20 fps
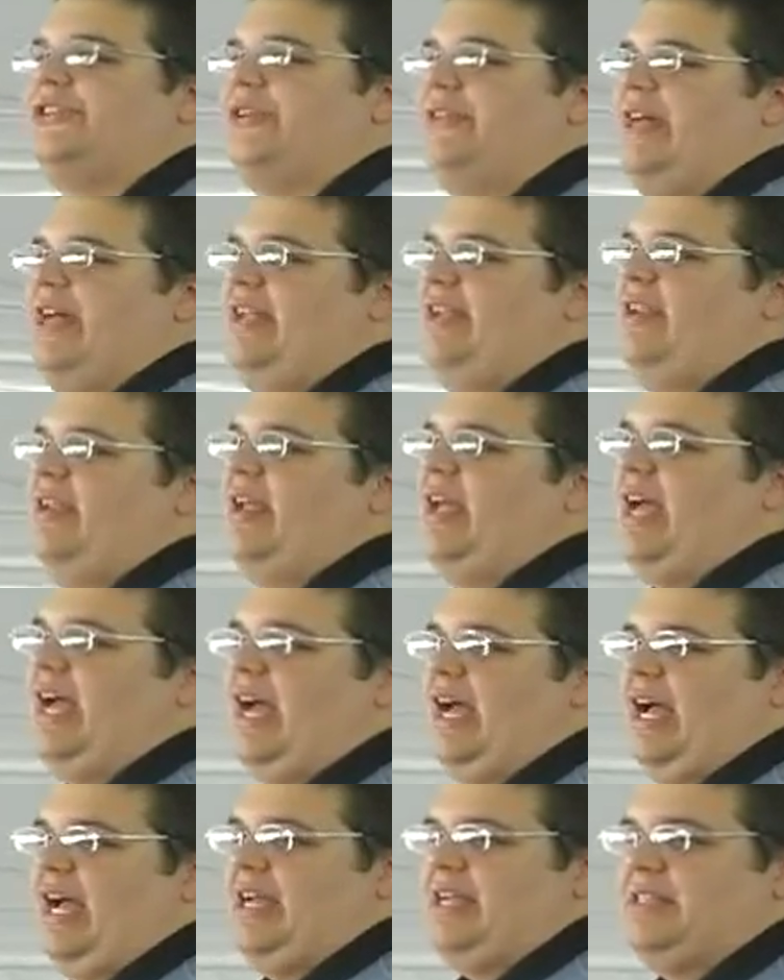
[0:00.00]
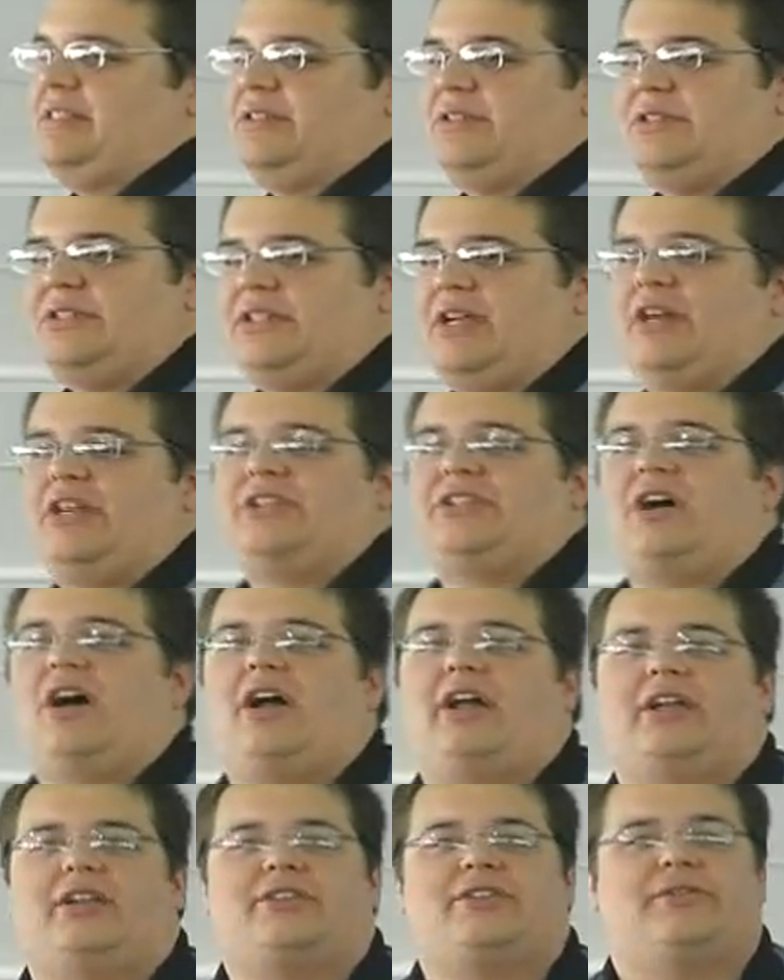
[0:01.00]
So then I started
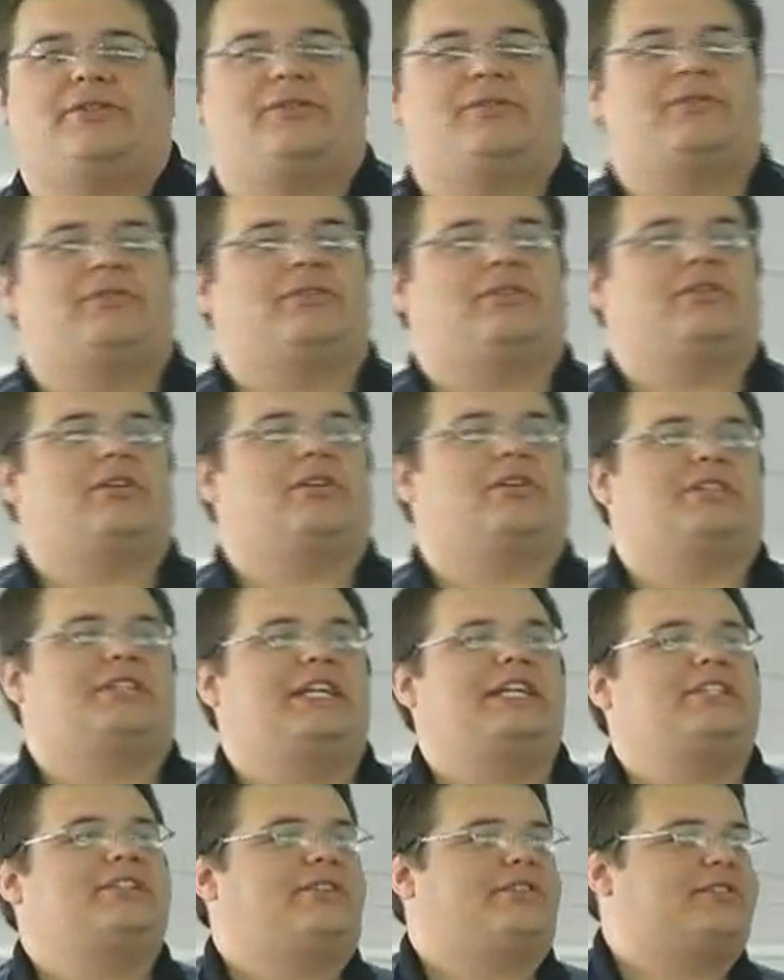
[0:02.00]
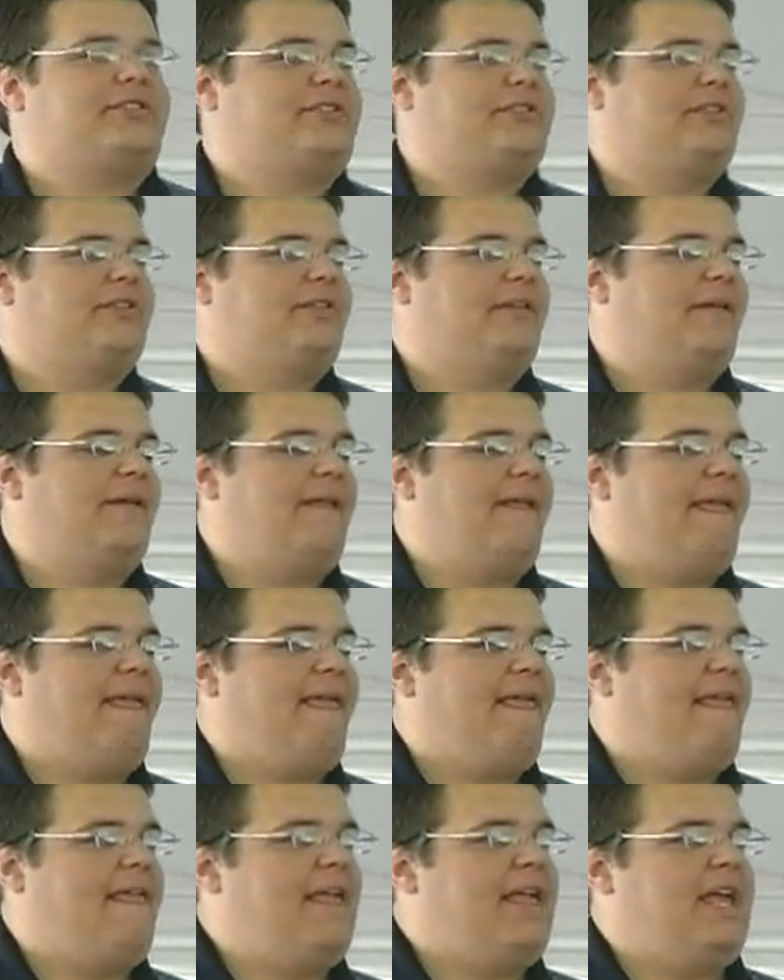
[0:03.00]
talking to her teachers.
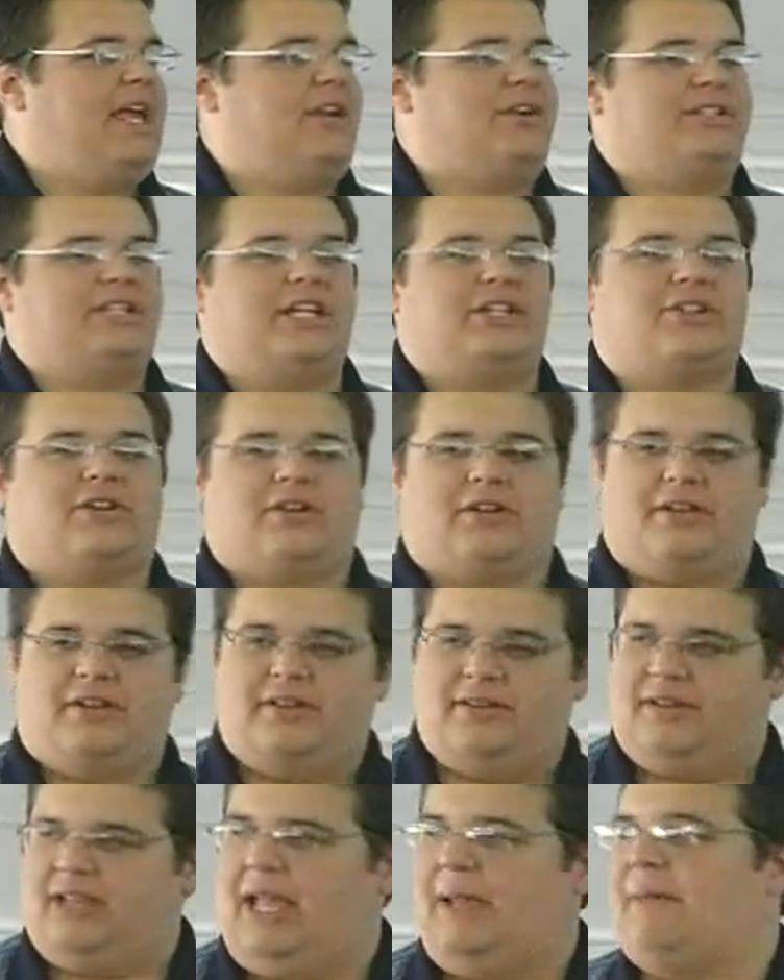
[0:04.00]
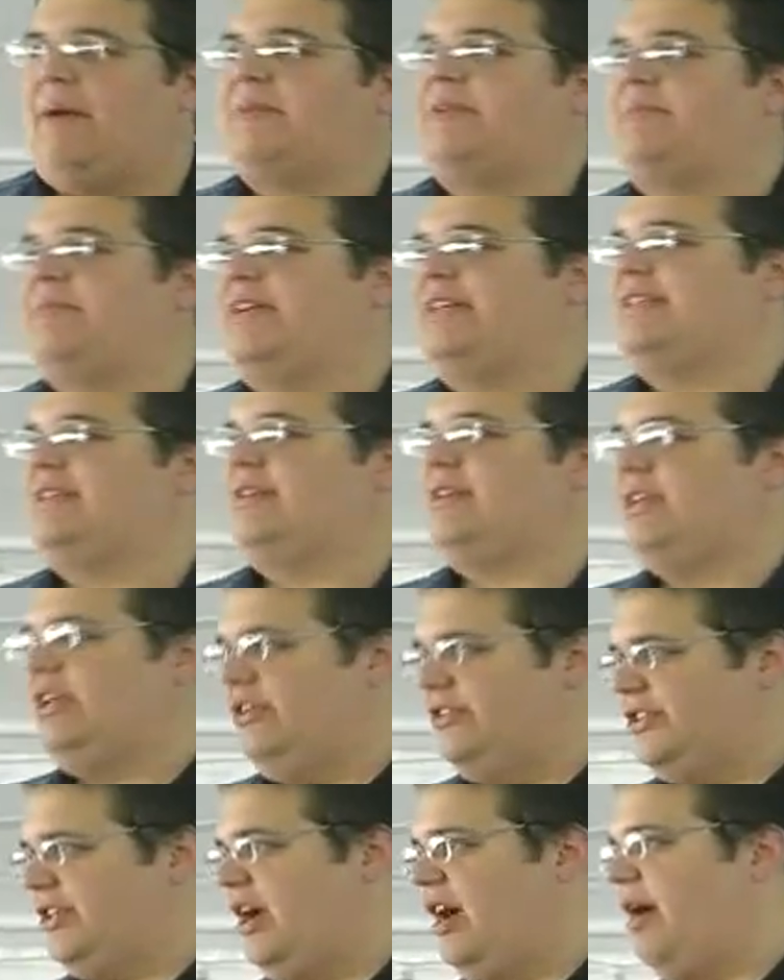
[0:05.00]
And her teacher came up to me and said,
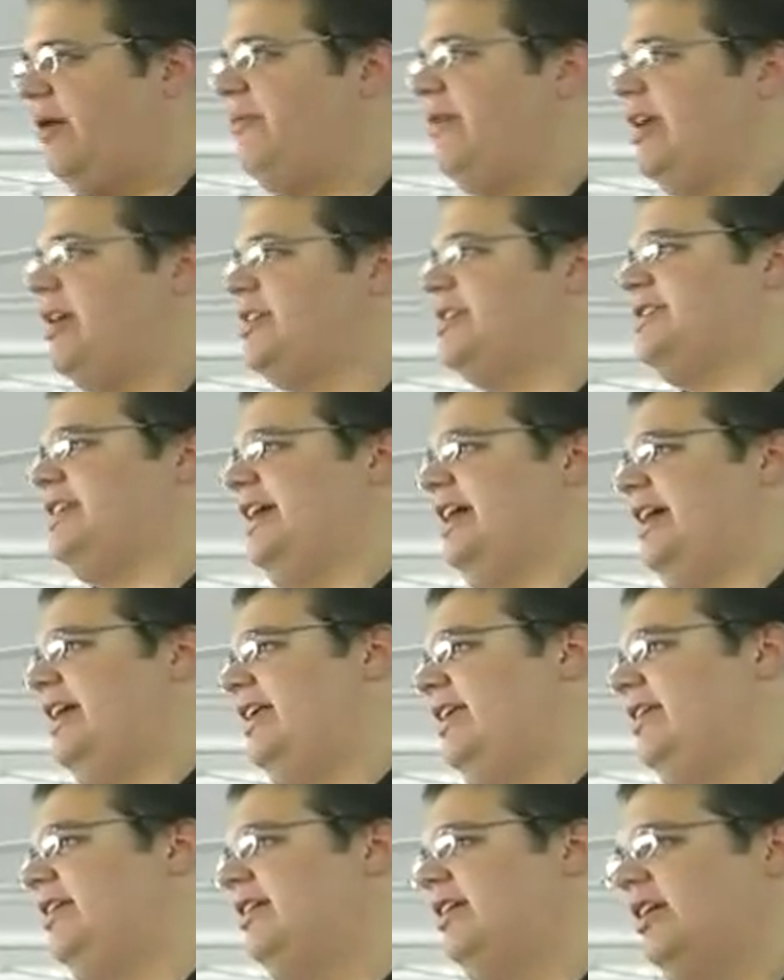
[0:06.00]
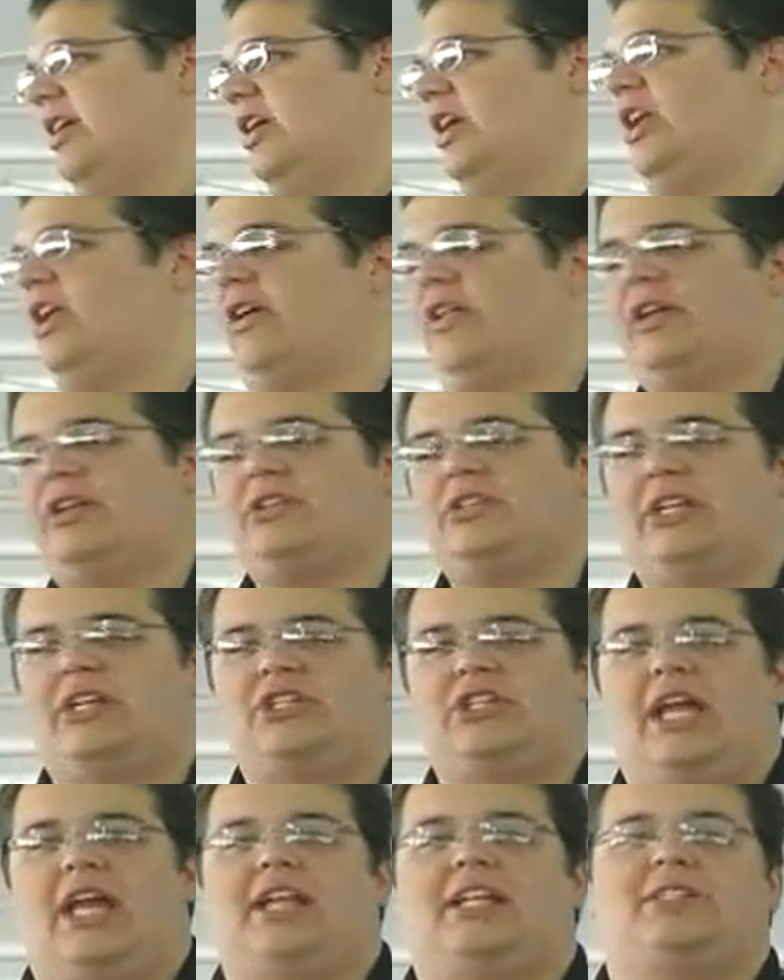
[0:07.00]
Scott, we understand
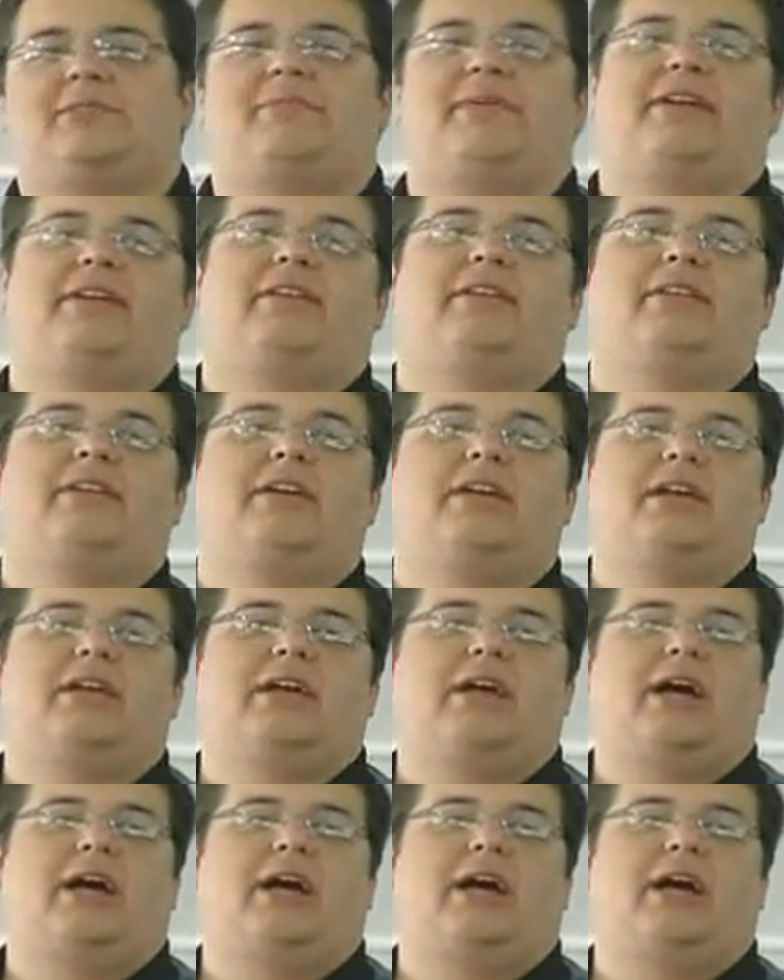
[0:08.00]
that Jenny's been